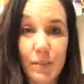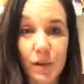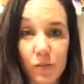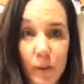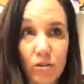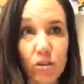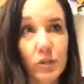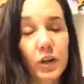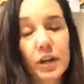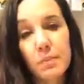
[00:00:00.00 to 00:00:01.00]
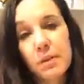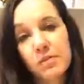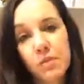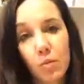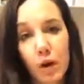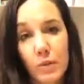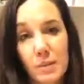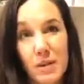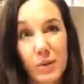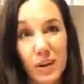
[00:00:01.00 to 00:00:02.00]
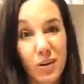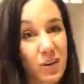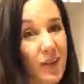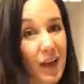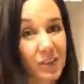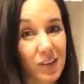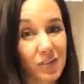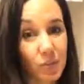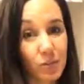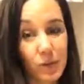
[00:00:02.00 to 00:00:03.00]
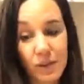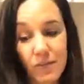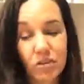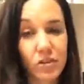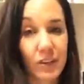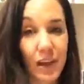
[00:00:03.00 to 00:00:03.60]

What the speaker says: but especially if you're going to be somewhere maybe where you don't have access to as many veggies.